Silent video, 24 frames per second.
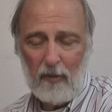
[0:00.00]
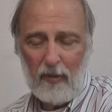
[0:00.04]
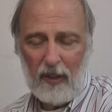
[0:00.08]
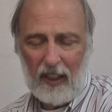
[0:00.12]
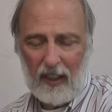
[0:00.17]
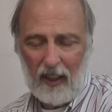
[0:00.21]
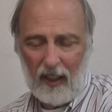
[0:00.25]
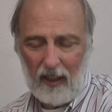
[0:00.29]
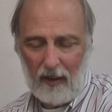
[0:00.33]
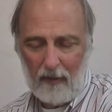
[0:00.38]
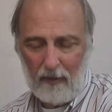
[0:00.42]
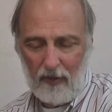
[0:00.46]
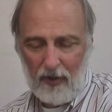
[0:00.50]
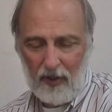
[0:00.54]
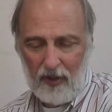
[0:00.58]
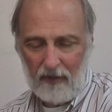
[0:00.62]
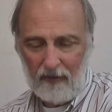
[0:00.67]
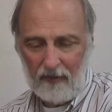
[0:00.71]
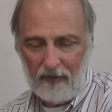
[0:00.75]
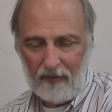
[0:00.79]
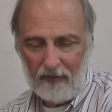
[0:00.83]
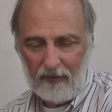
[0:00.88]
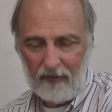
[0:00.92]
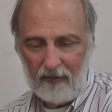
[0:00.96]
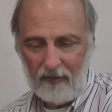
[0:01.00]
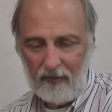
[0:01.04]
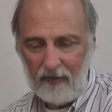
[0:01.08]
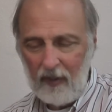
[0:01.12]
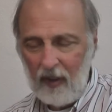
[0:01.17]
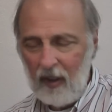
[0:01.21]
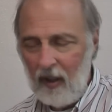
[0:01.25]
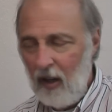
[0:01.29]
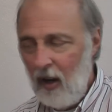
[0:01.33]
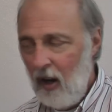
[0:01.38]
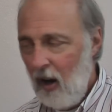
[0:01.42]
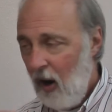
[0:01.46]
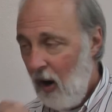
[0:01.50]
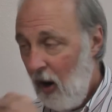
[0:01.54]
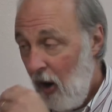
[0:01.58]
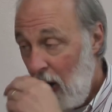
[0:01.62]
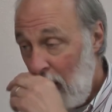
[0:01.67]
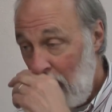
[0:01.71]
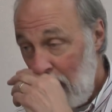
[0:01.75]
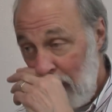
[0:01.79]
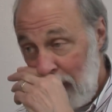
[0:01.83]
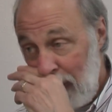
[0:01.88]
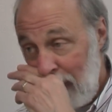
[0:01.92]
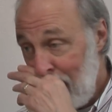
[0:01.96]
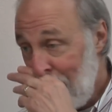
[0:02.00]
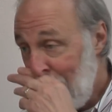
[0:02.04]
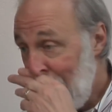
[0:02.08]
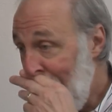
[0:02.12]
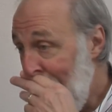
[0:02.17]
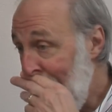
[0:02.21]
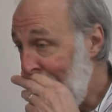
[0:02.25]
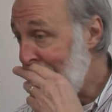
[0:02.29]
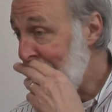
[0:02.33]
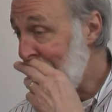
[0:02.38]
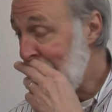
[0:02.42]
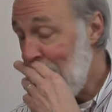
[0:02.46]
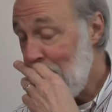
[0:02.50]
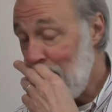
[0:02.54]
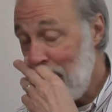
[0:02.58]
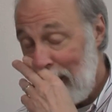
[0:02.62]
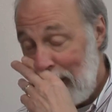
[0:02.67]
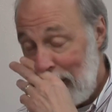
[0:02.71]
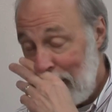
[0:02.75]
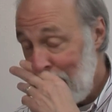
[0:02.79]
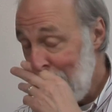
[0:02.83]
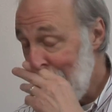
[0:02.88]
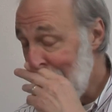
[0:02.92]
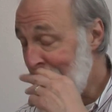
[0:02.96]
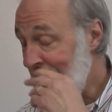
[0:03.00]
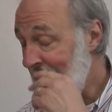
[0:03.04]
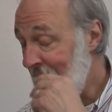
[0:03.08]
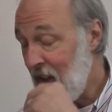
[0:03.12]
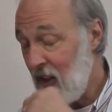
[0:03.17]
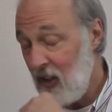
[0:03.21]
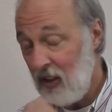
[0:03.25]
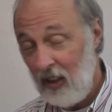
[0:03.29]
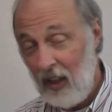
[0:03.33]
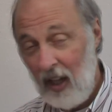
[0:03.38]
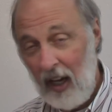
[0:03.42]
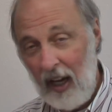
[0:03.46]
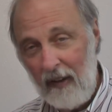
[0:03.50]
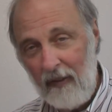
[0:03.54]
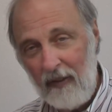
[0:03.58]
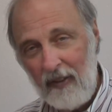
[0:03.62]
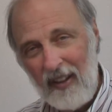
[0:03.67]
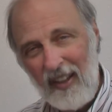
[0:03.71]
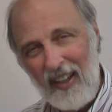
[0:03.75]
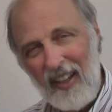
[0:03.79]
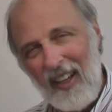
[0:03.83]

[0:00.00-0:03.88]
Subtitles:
becomes, are there in fact some areas in our life